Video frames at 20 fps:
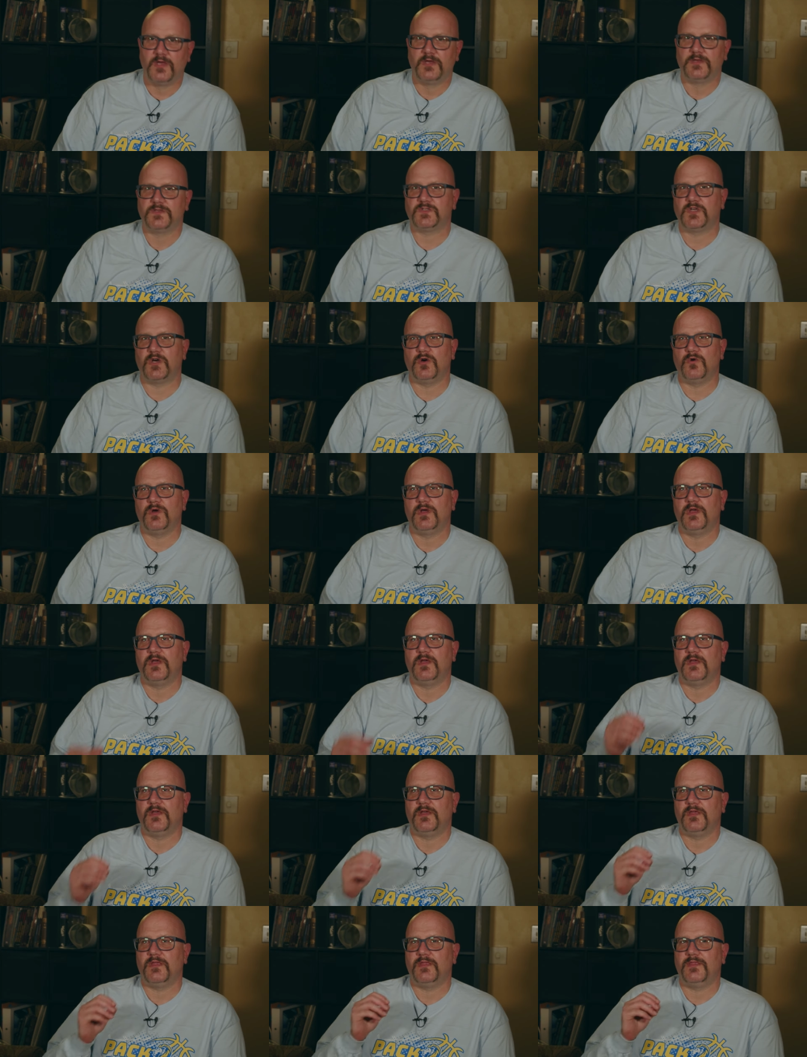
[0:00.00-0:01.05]
So
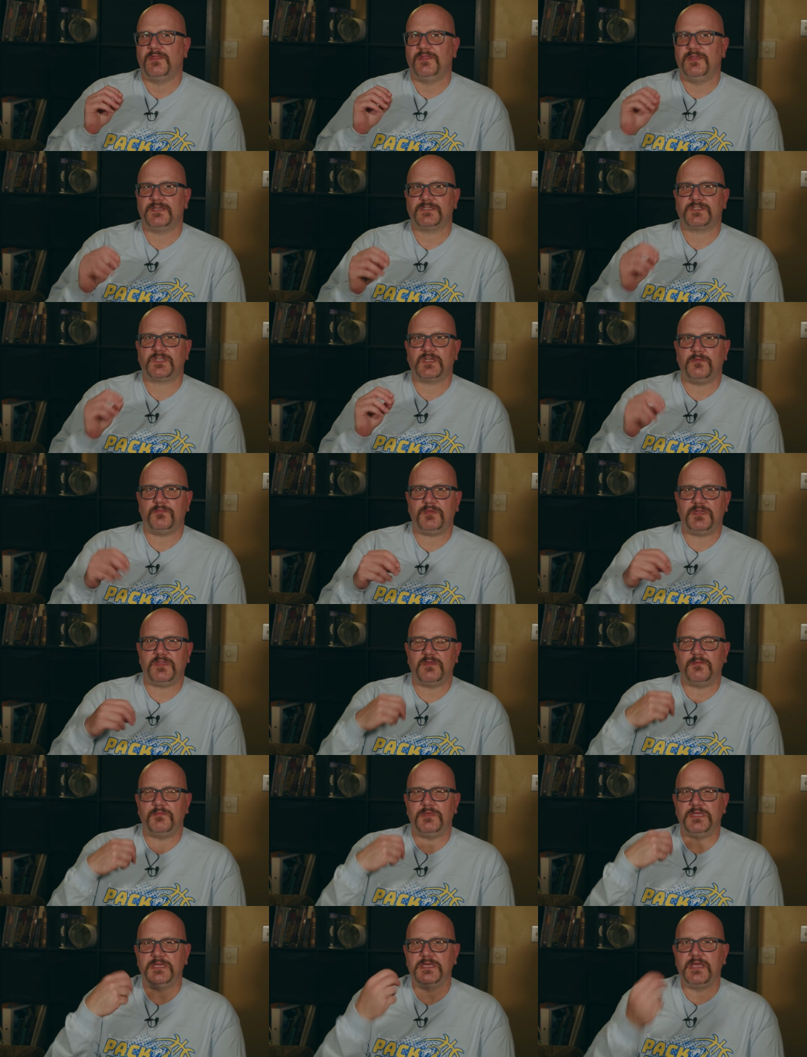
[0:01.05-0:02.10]
this could be the
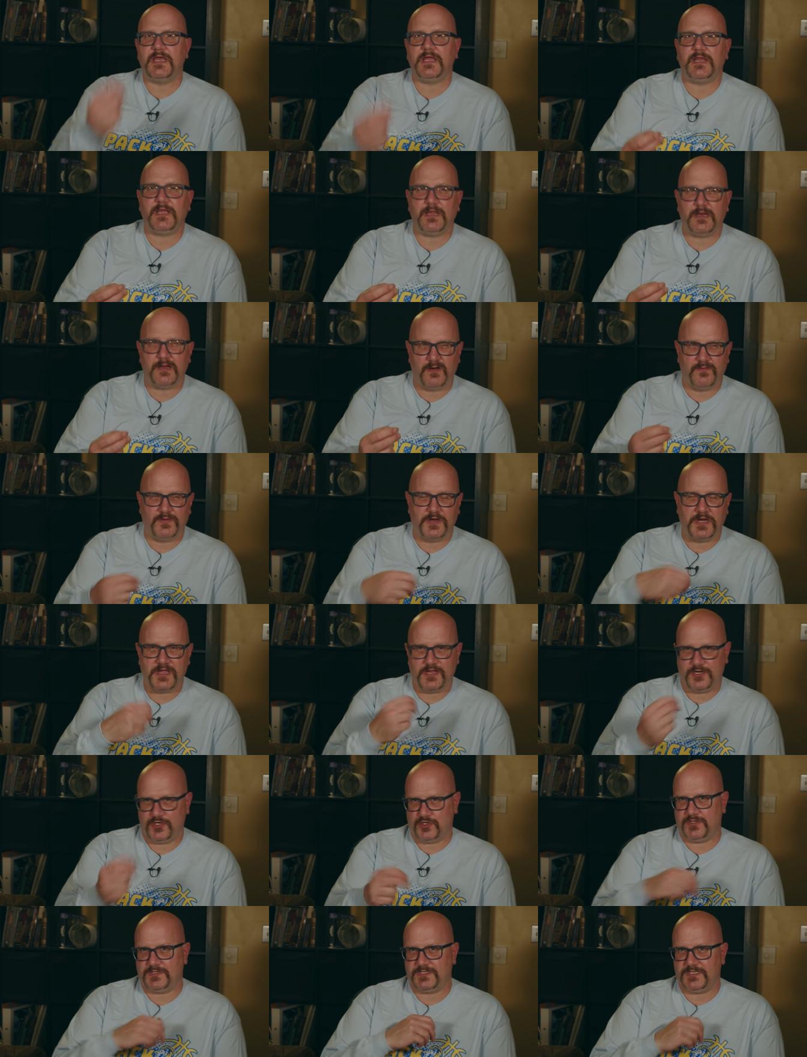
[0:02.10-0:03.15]
beginning of an
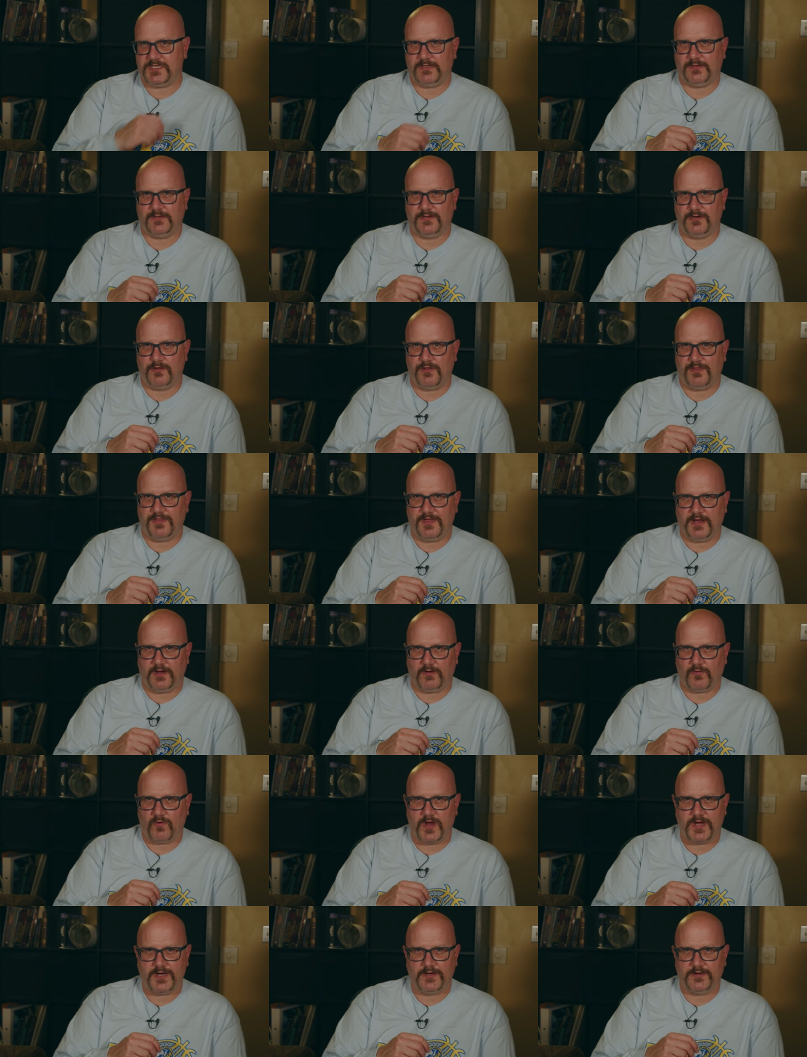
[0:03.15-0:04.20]
interesting little thing,
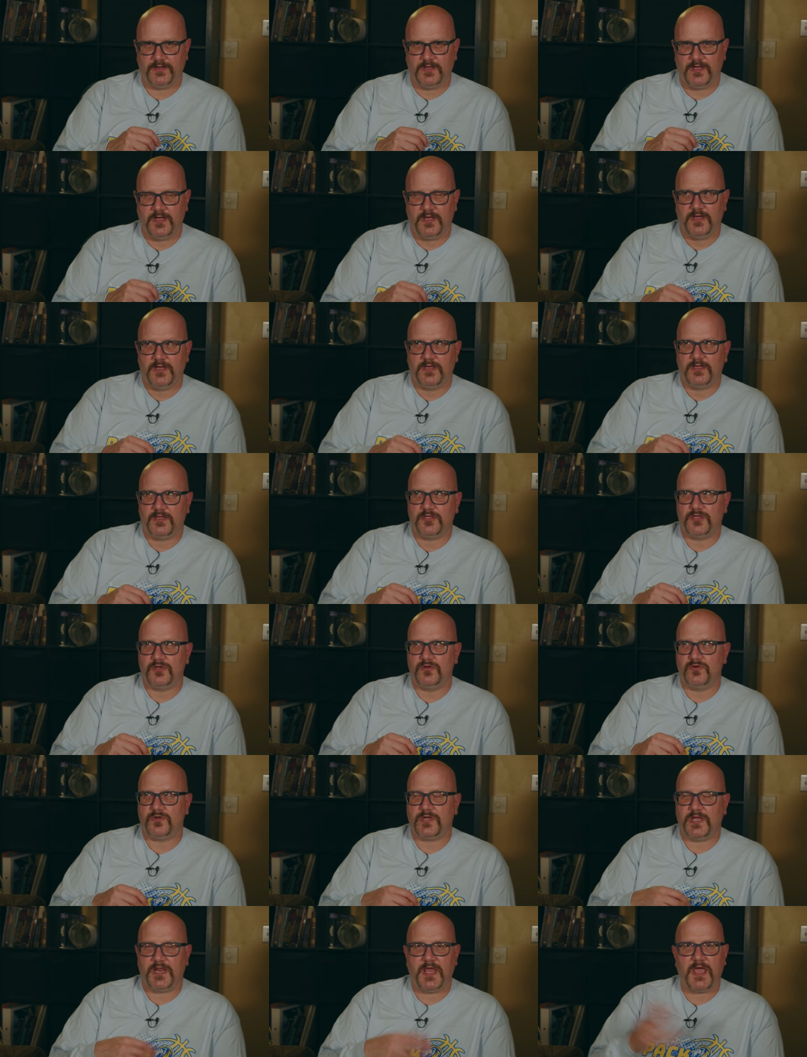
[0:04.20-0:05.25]
right?
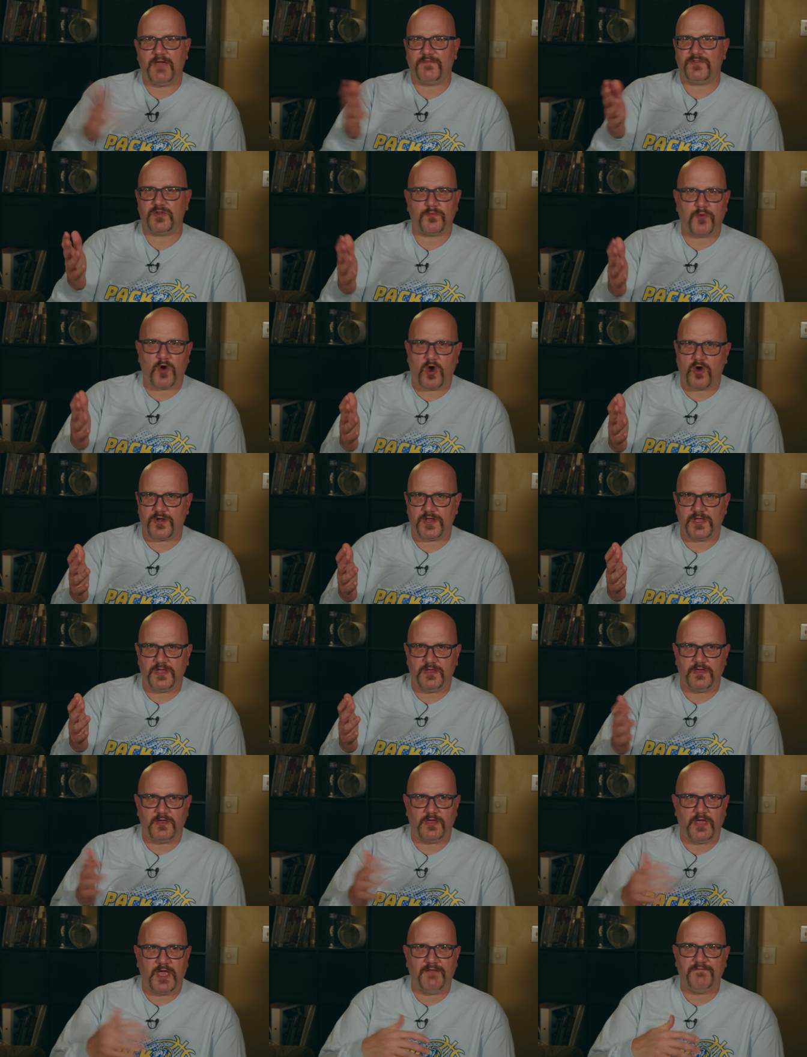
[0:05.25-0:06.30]
You can have your
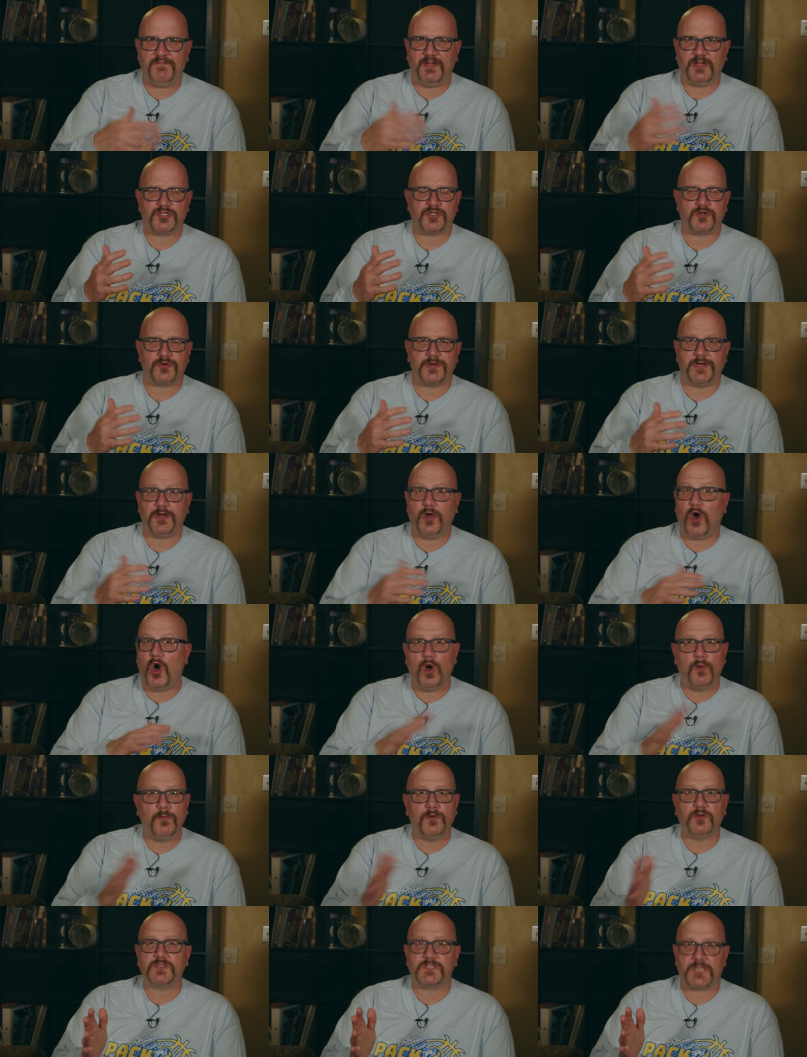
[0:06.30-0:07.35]
party adventuring
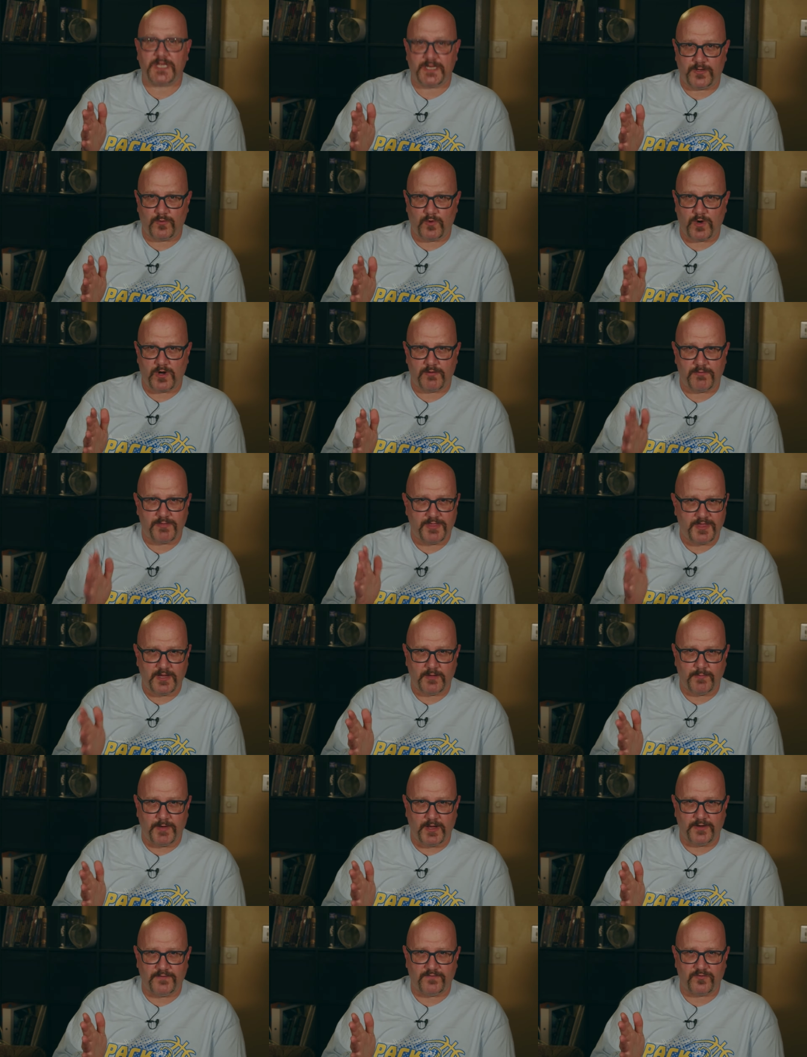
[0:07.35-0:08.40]
almost anywhere. Think
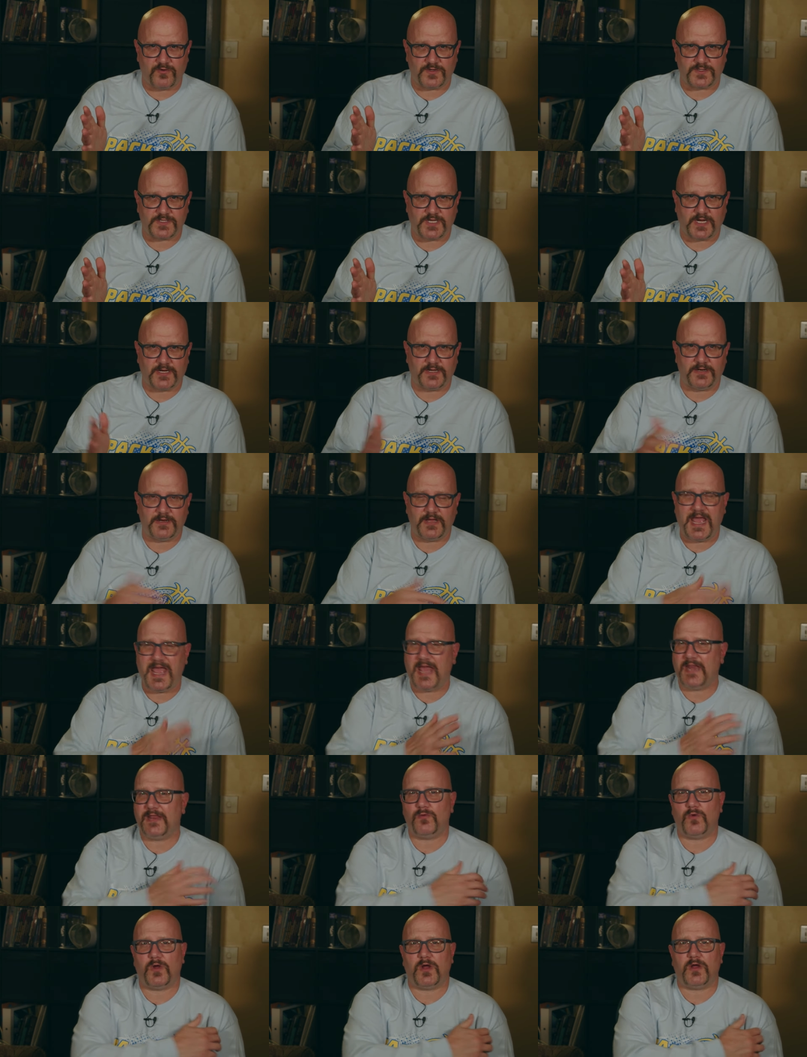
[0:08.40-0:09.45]
about it for a second,
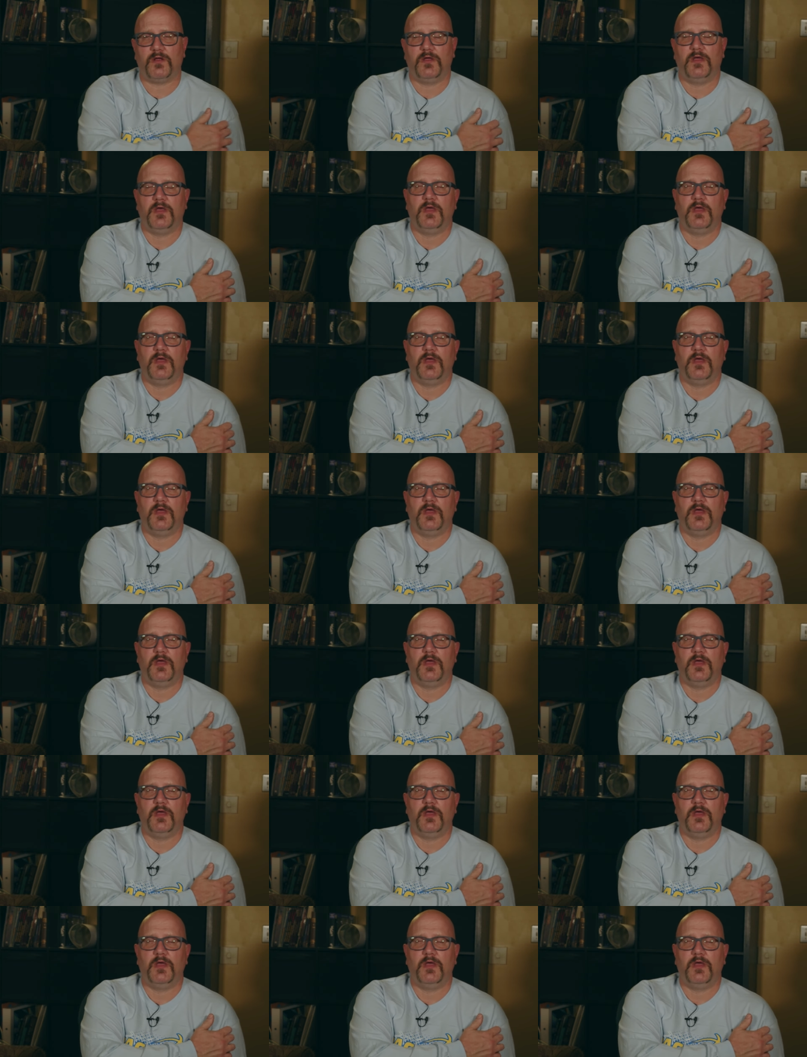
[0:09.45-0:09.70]
anywhere.